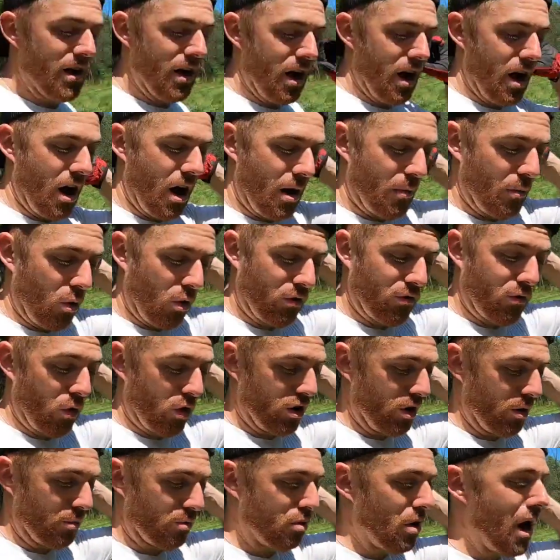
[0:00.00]
or
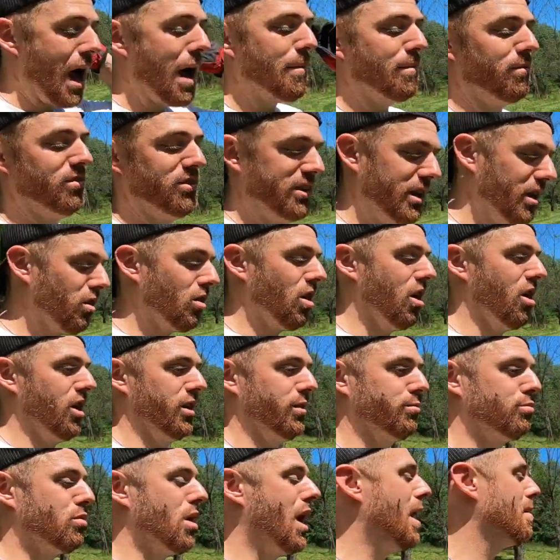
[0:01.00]
for your deer
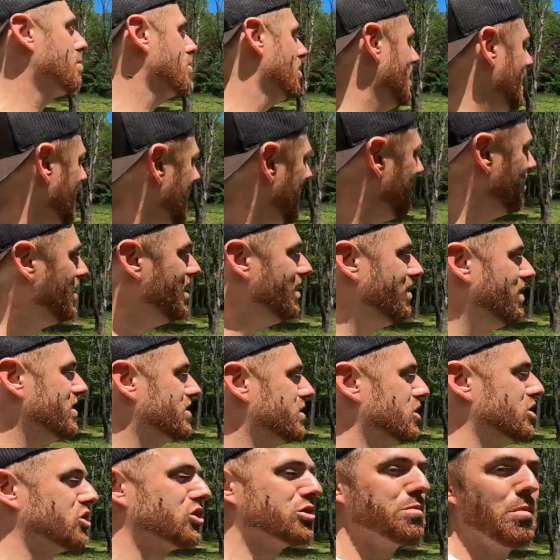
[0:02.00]
hunting property, even if
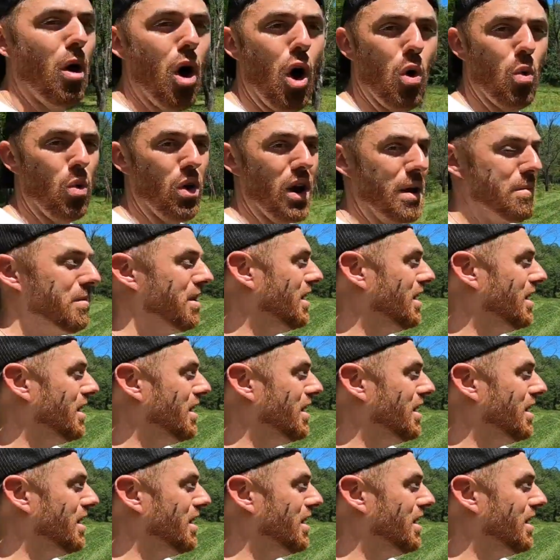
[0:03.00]
it's a small one. I